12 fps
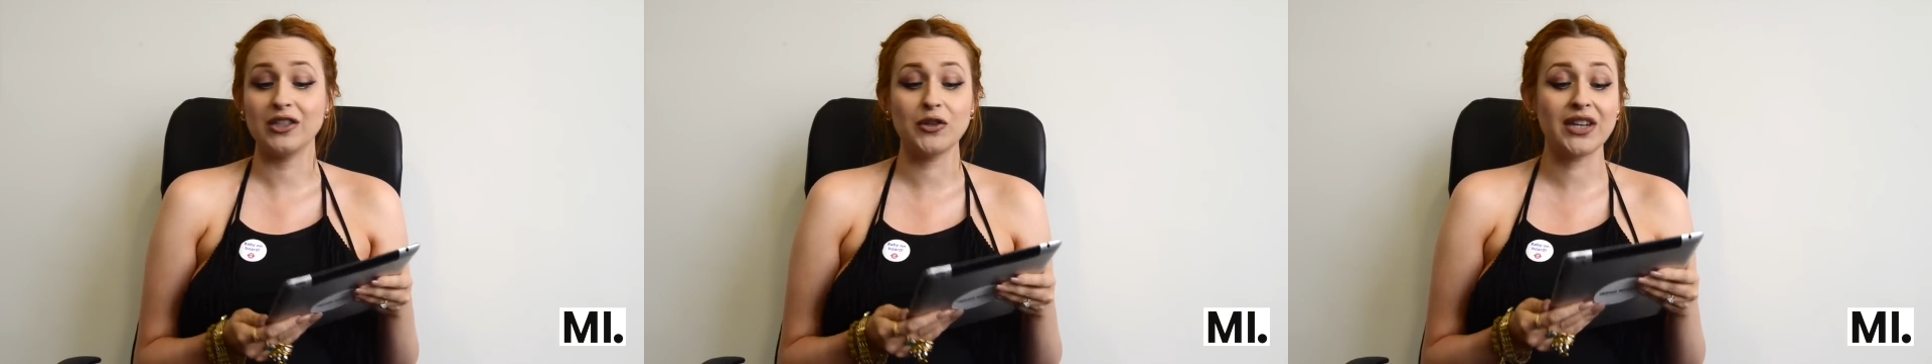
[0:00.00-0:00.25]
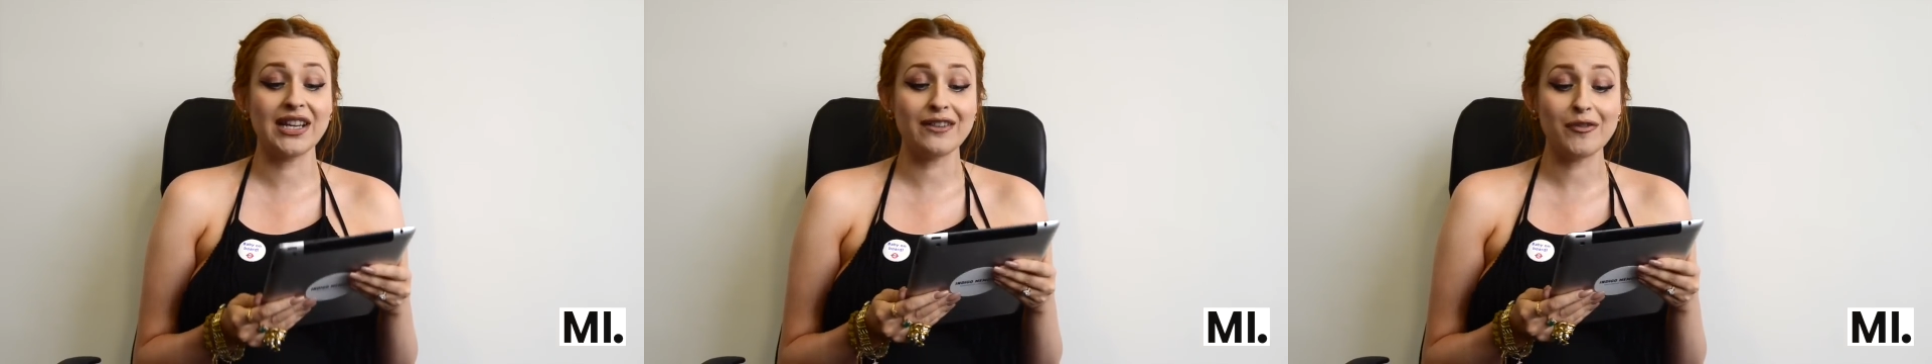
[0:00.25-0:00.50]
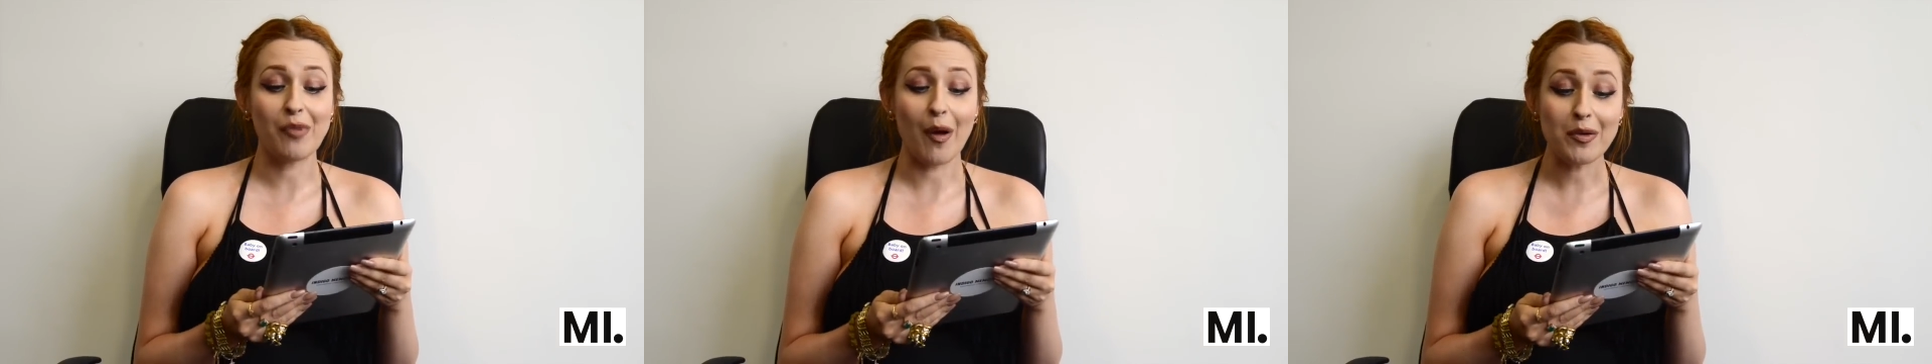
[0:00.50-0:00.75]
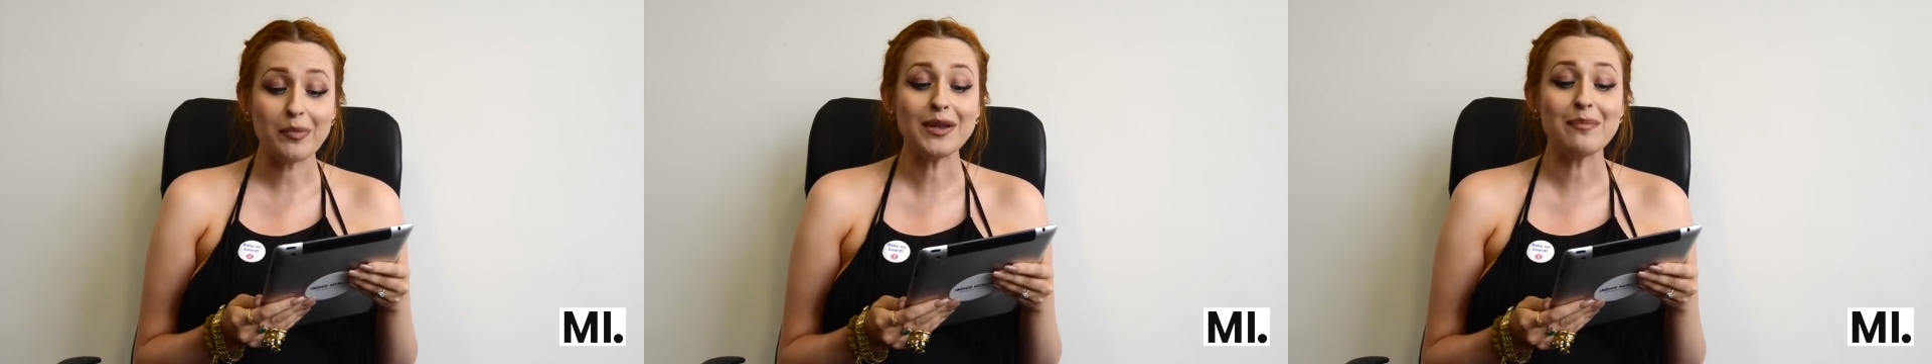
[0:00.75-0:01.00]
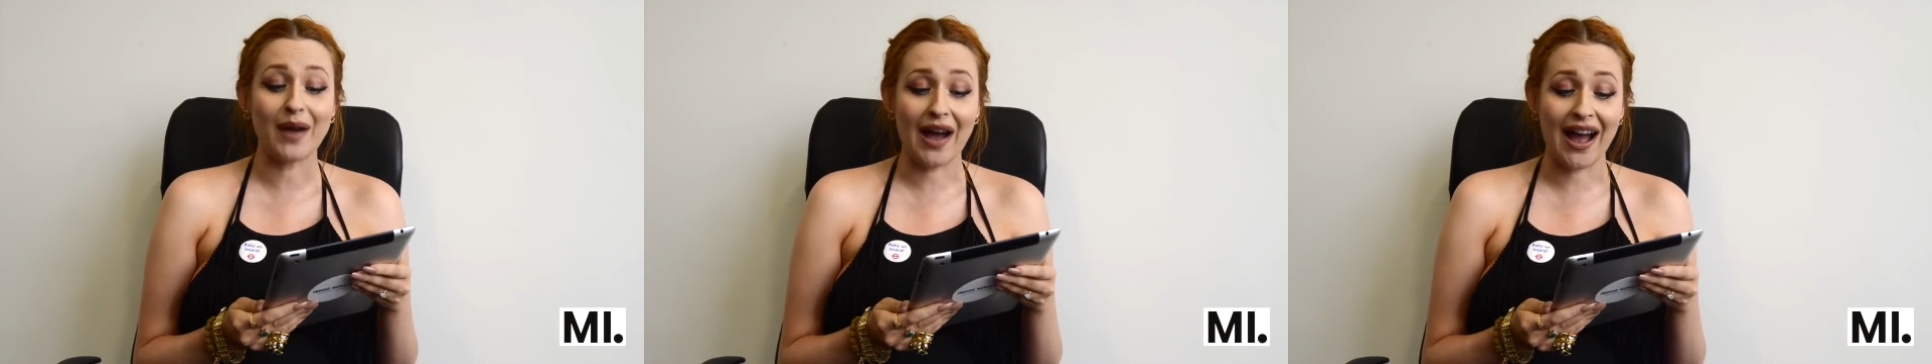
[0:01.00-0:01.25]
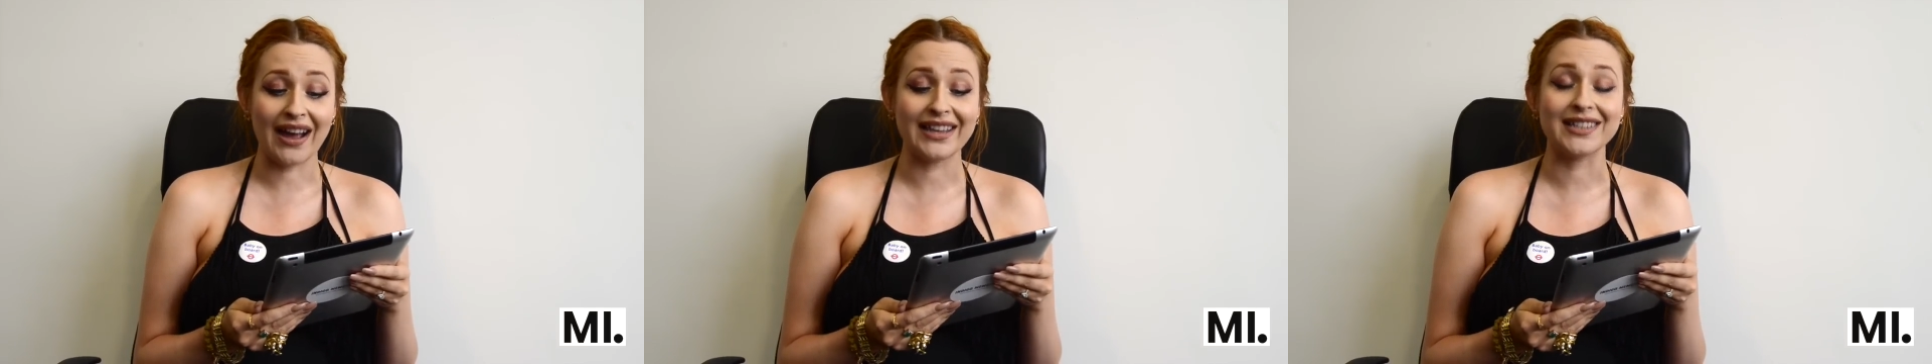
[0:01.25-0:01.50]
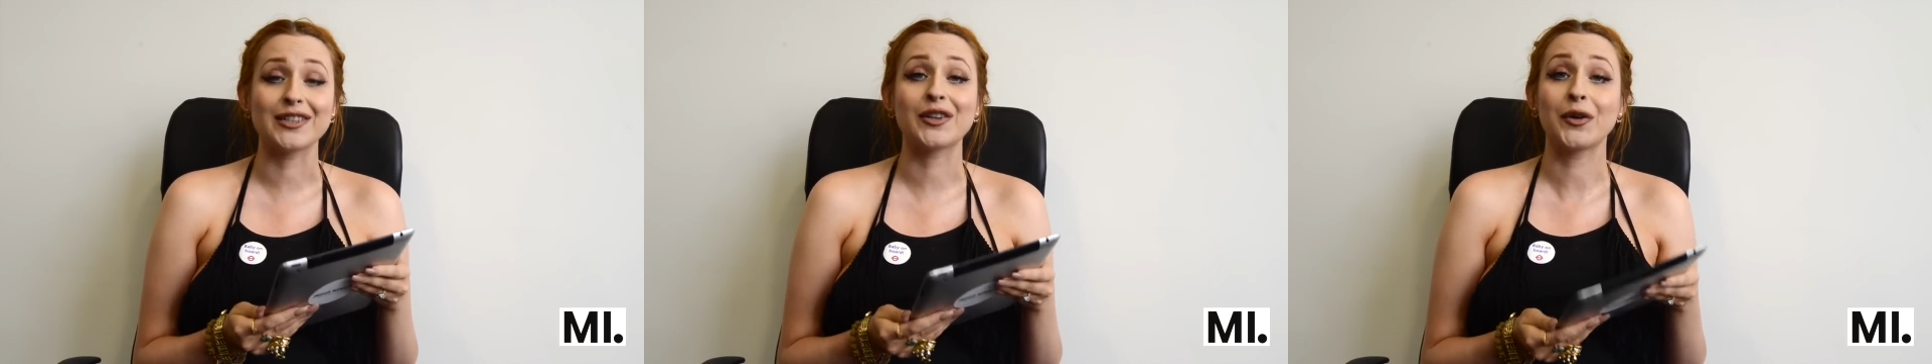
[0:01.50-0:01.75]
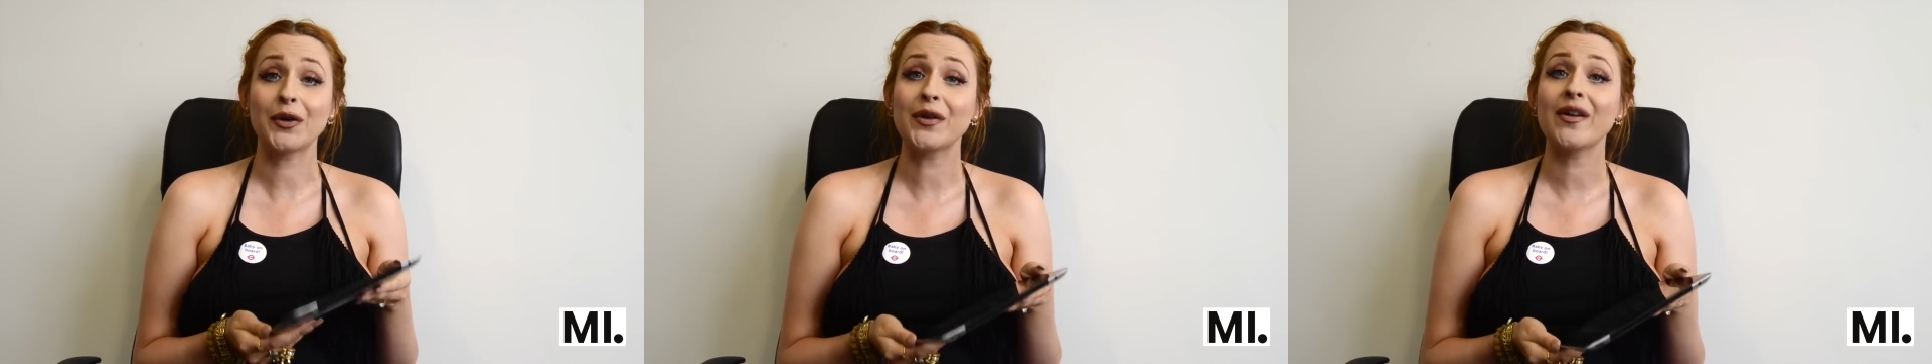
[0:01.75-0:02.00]
You can even probably buy a
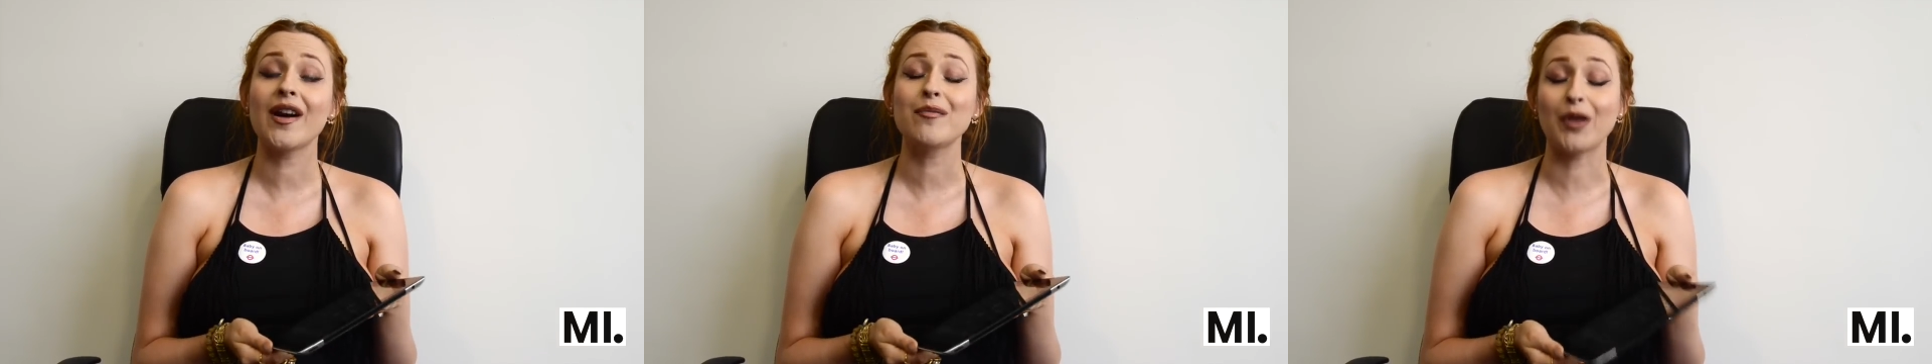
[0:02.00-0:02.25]
Sakura